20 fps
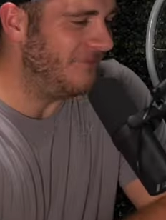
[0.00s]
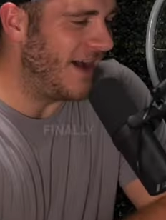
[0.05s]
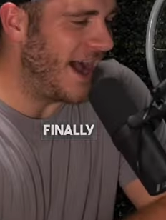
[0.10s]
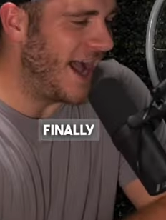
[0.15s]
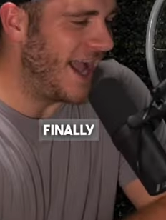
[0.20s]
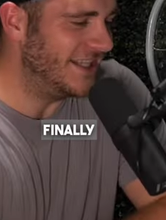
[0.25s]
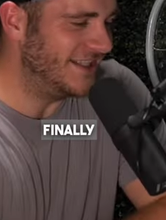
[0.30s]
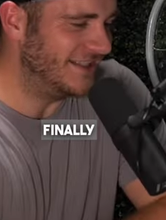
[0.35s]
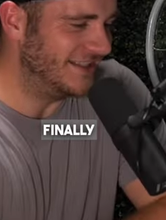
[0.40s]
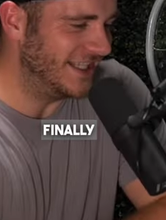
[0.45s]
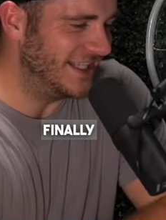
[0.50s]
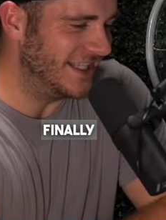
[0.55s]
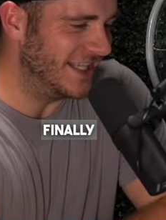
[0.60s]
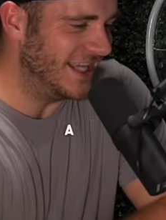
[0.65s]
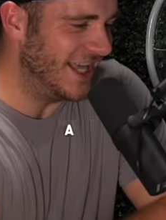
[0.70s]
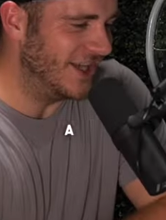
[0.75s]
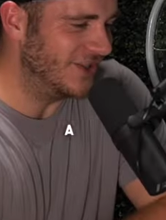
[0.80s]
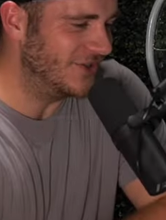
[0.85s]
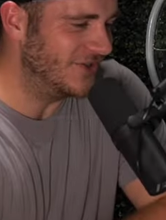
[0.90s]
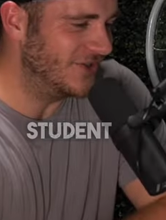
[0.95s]
finally,
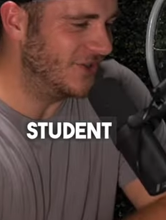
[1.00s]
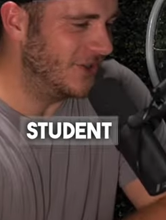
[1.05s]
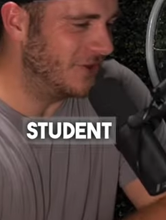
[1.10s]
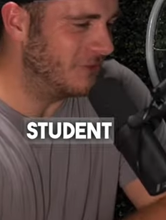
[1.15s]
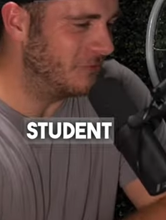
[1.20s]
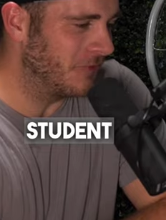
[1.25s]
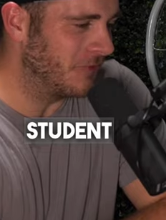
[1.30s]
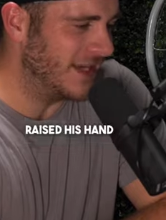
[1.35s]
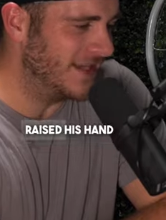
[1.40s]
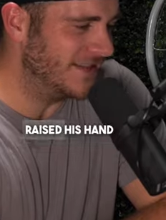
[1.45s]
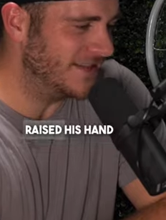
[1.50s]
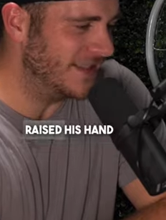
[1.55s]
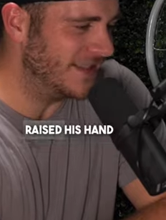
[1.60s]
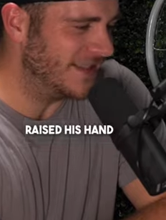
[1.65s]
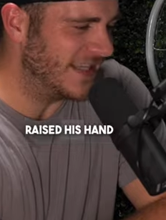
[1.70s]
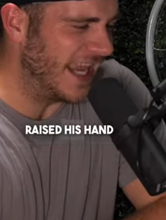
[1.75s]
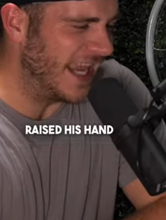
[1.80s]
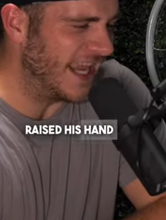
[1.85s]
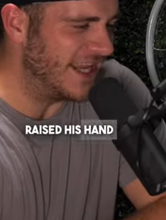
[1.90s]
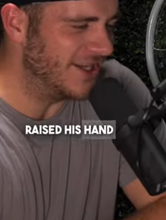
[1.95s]
a student raised
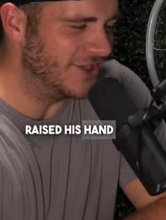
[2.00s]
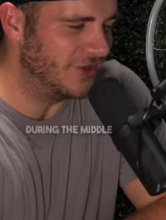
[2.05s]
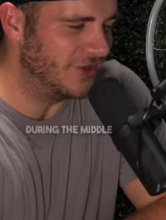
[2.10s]
his hand